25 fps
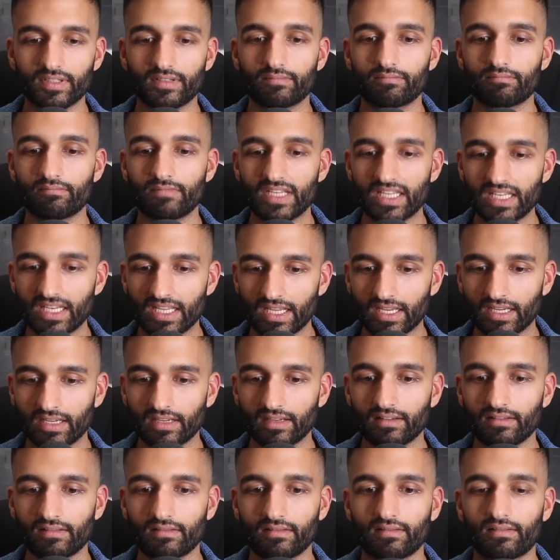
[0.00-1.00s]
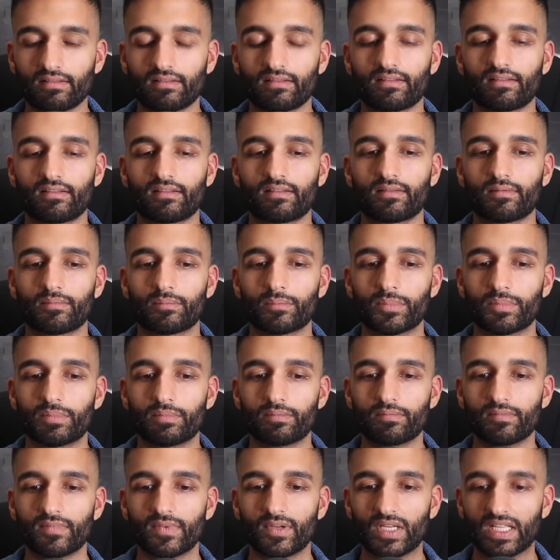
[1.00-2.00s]
meaning
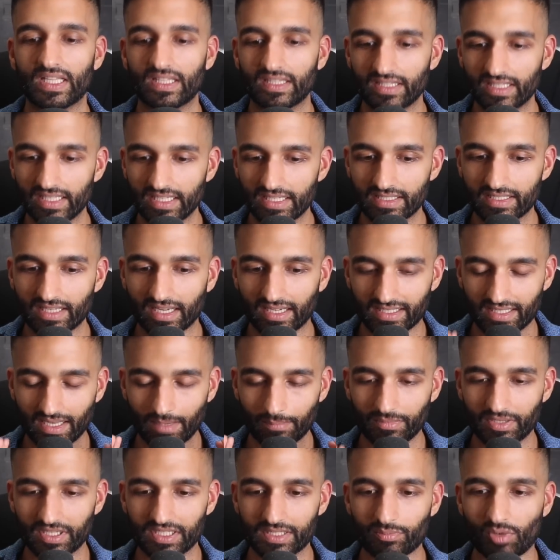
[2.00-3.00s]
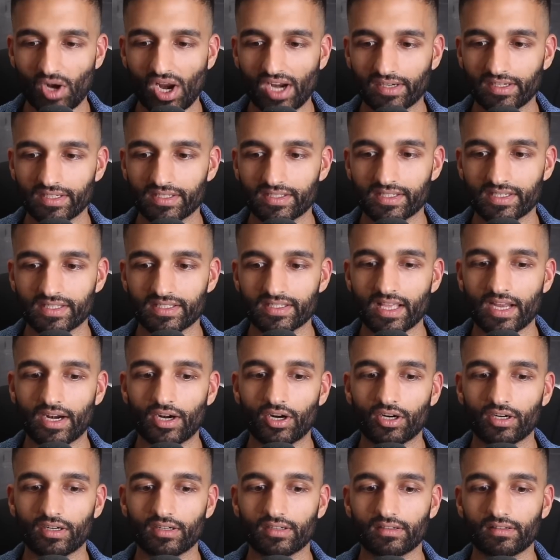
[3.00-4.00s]
in these acceptance practices that
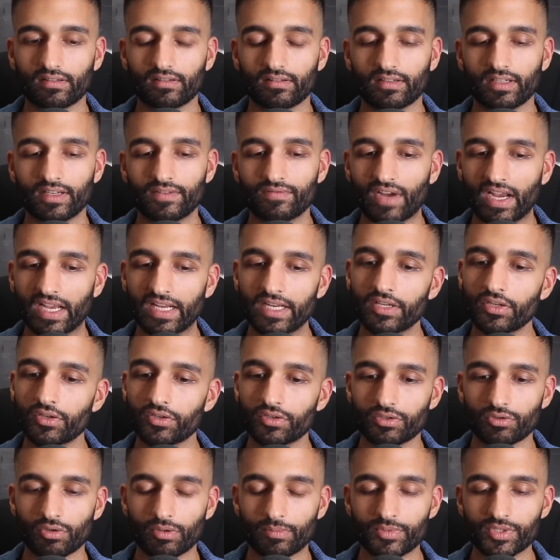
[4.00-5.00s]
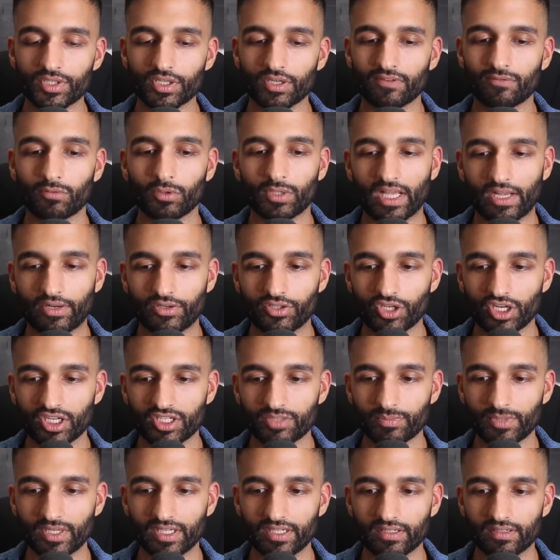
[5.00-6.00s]
are inviting you to observe without
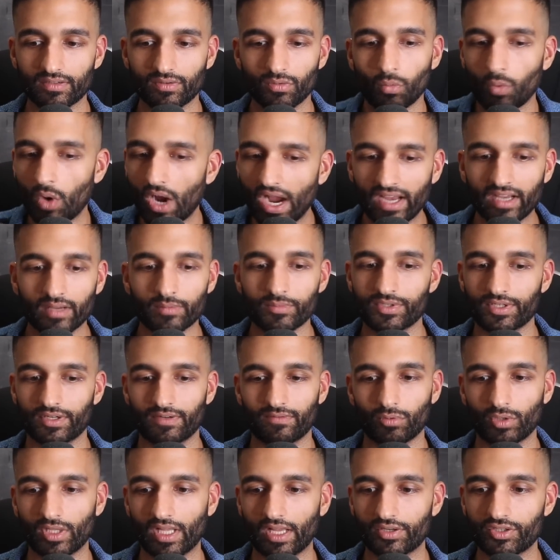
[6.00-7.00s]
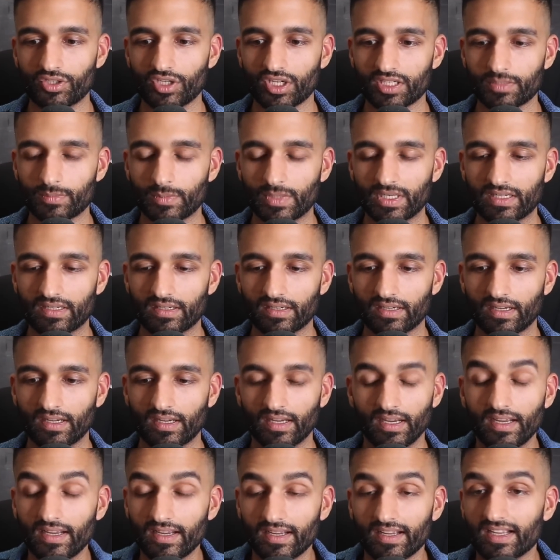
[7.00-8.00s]
judgment. Why observe without judgment?
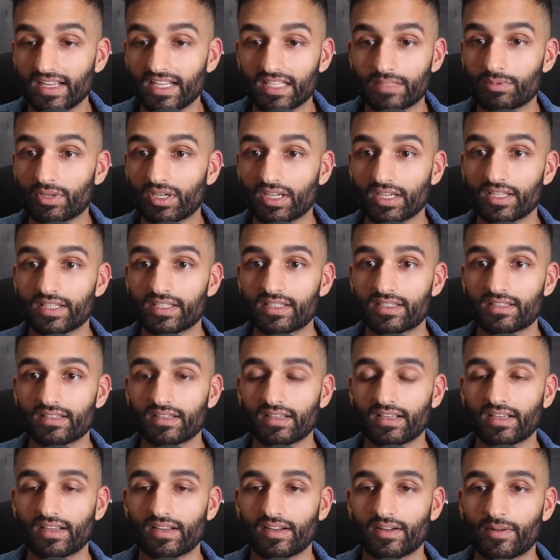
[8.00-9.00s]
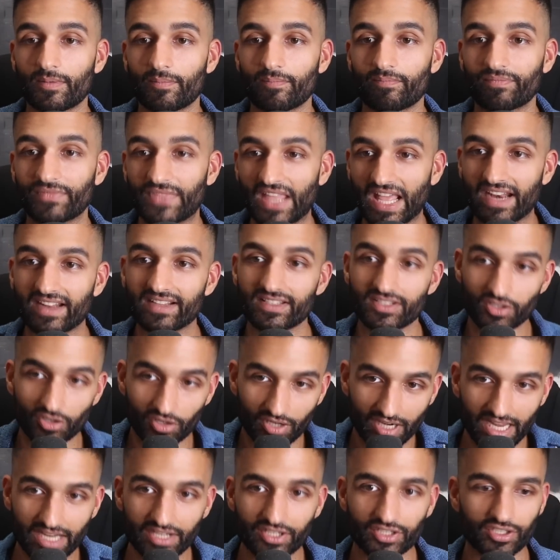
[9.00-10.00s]
It's because that is your
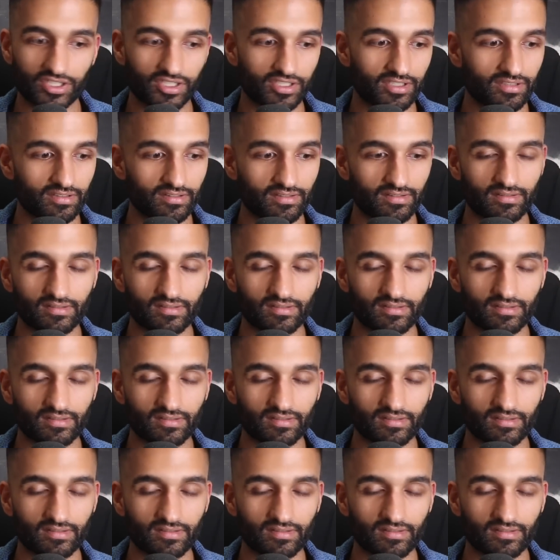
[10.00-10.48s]
nature.